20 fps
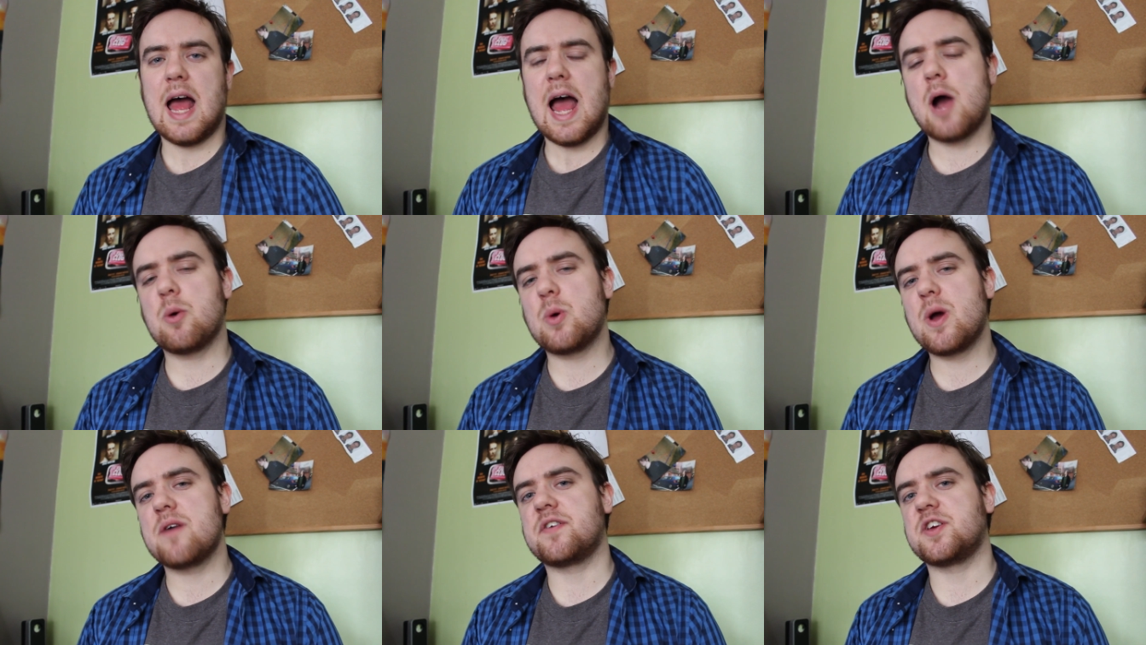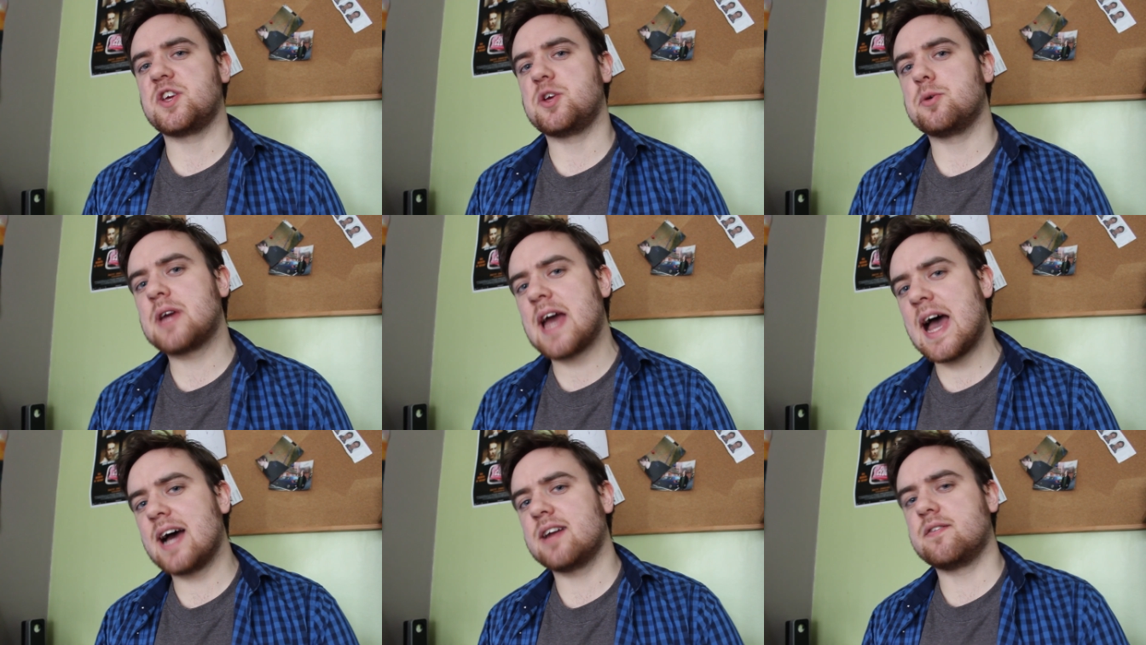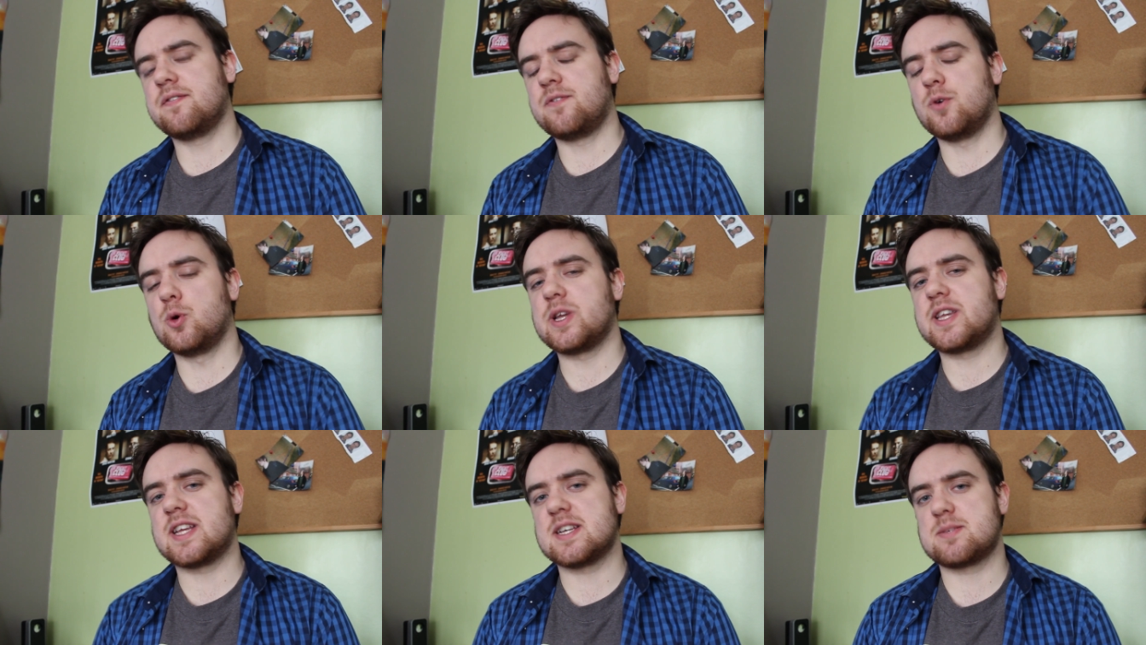However, you can
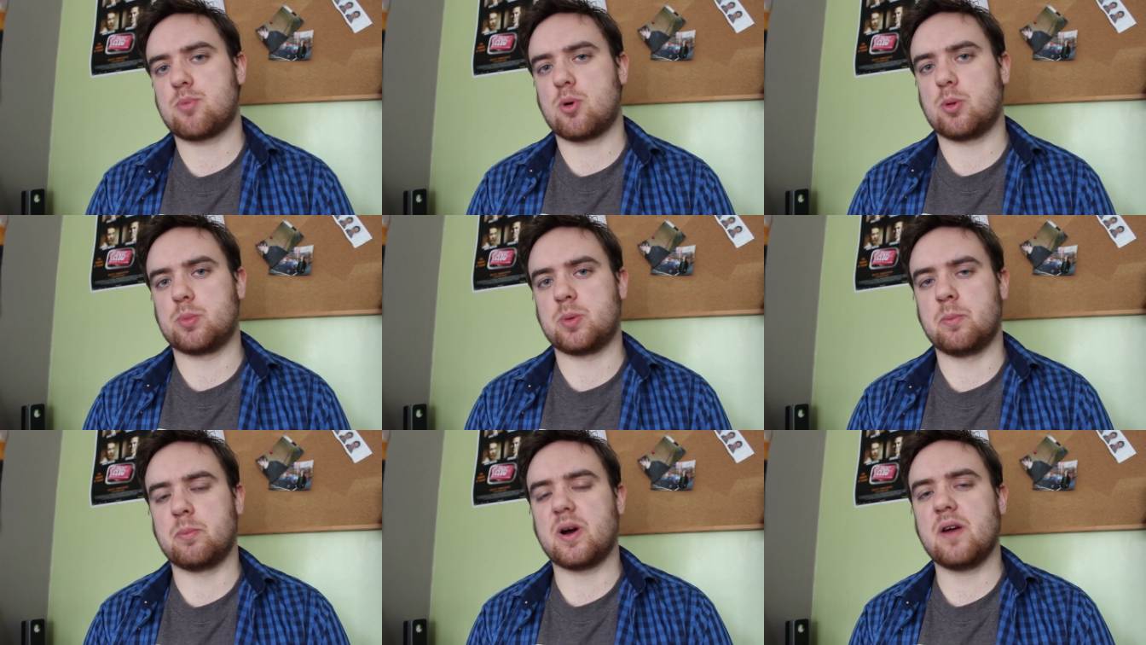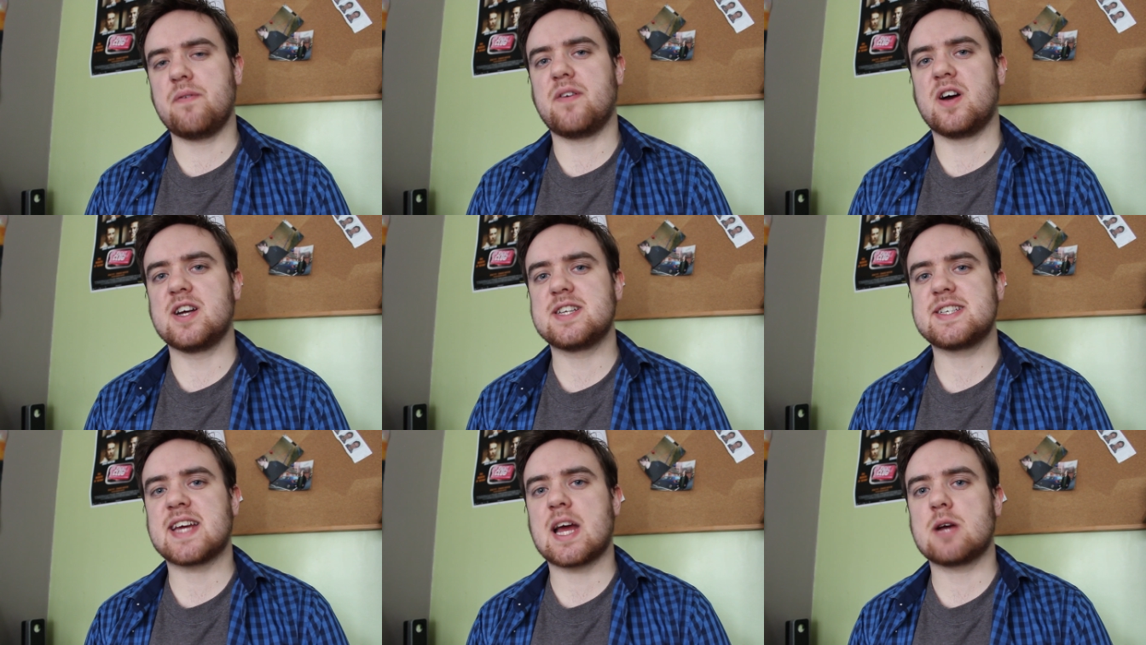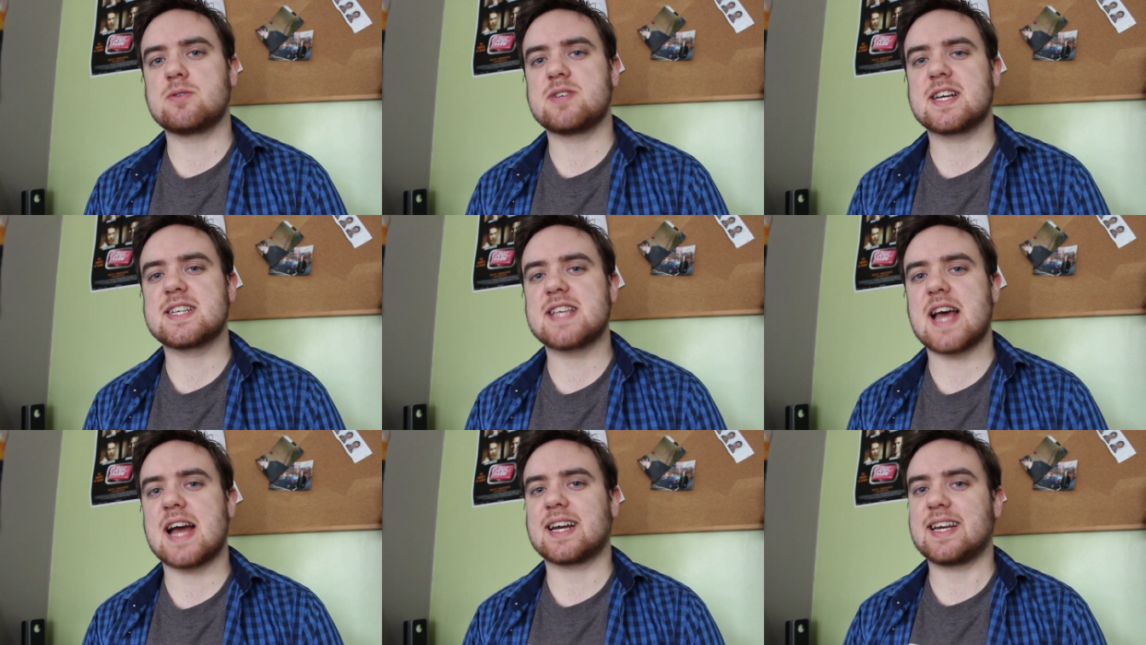avoid this problem by finding out
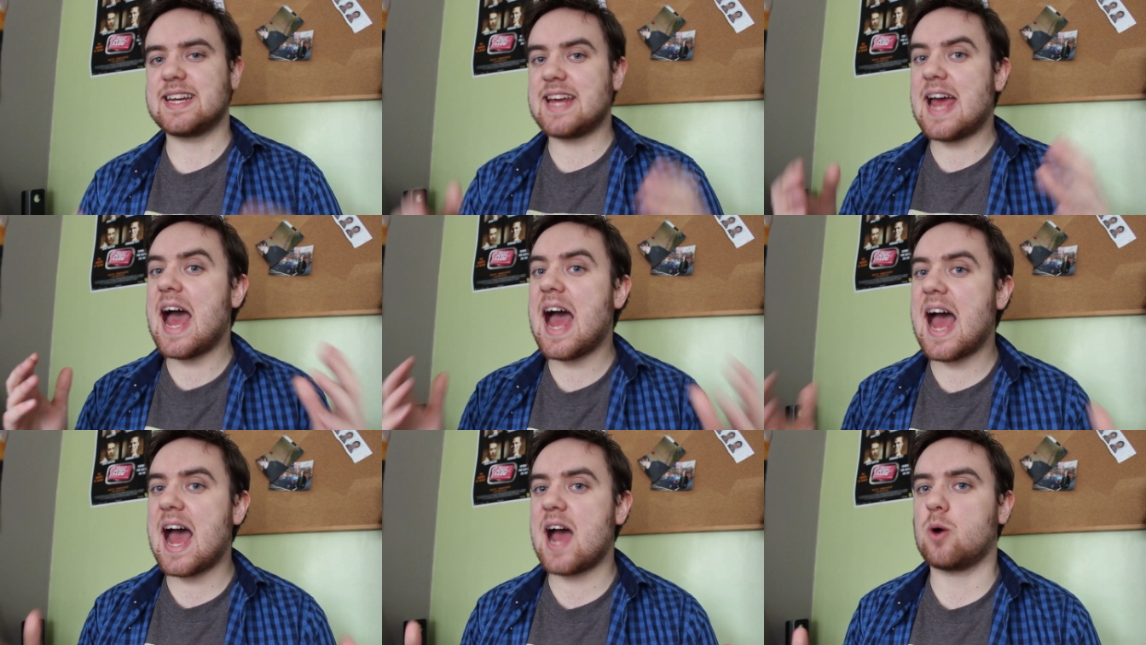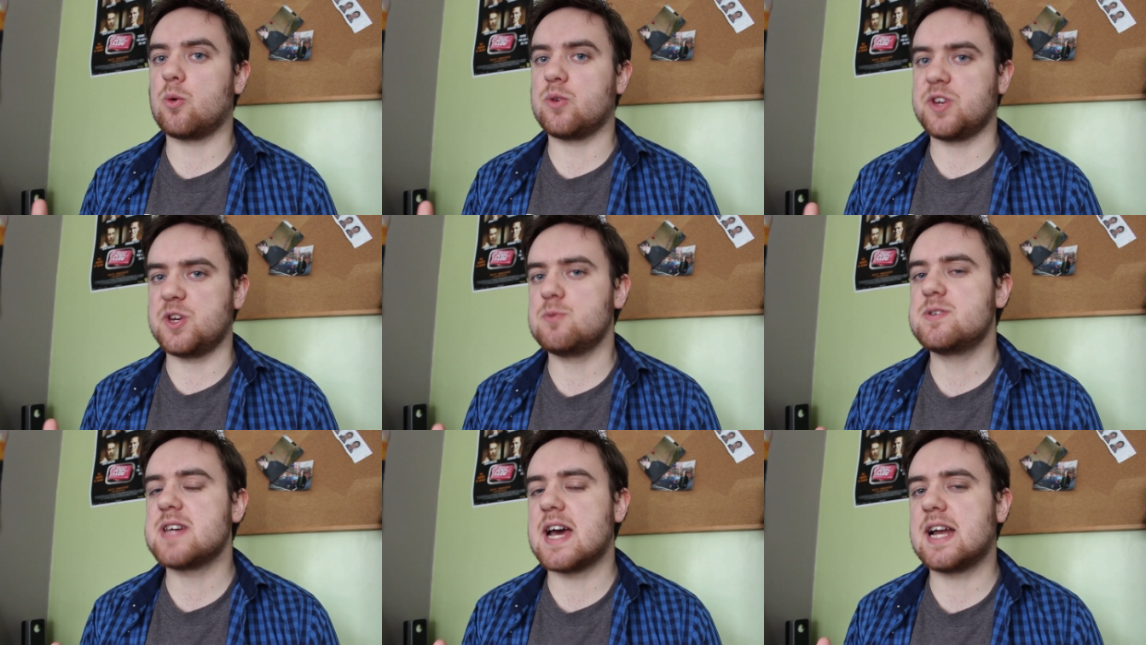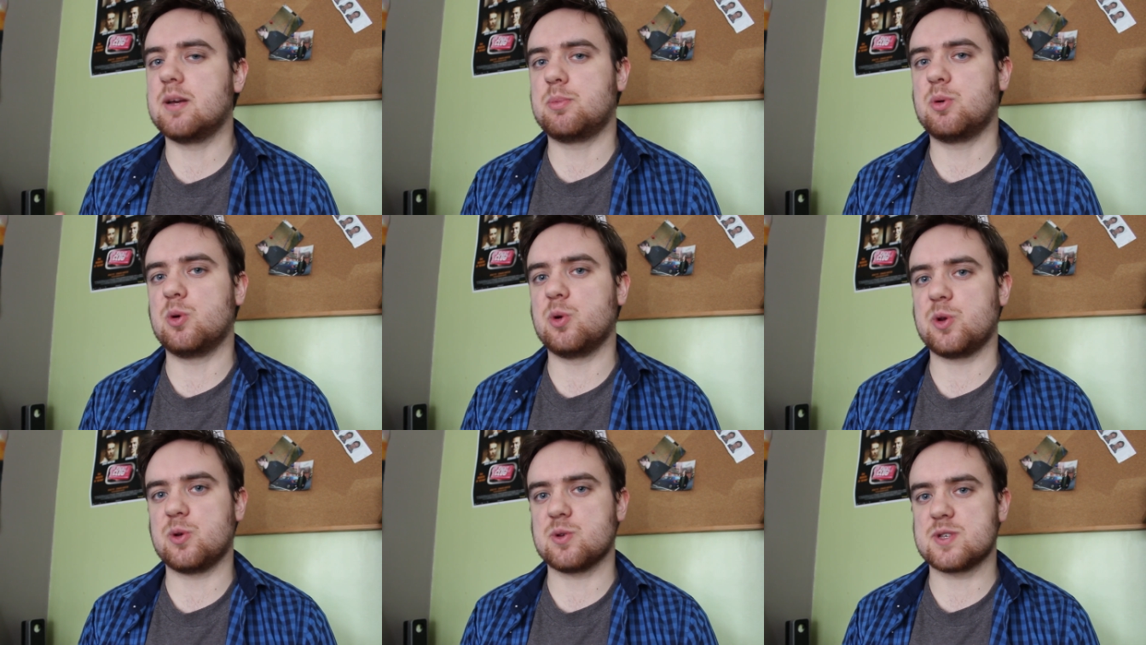exactly how you
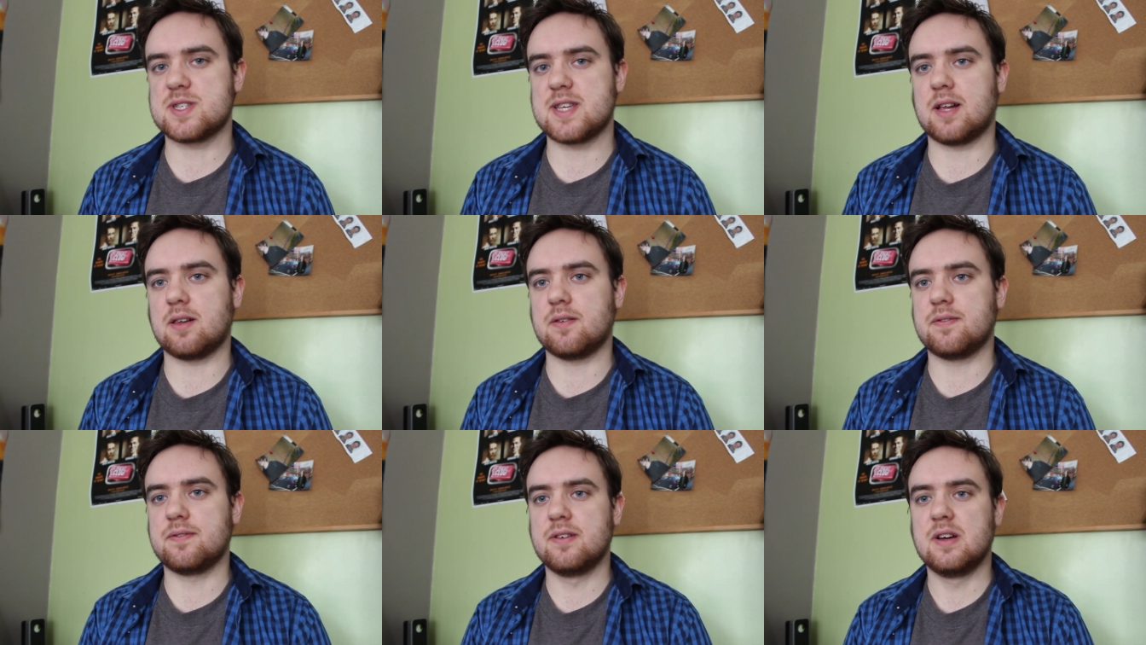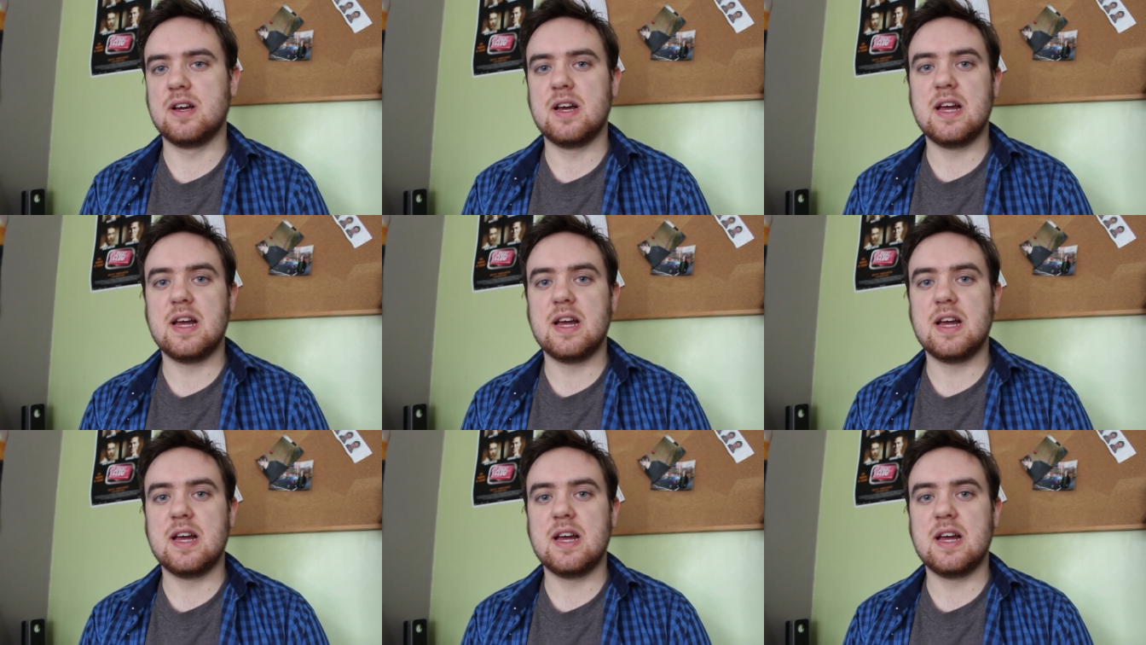teleport yourself.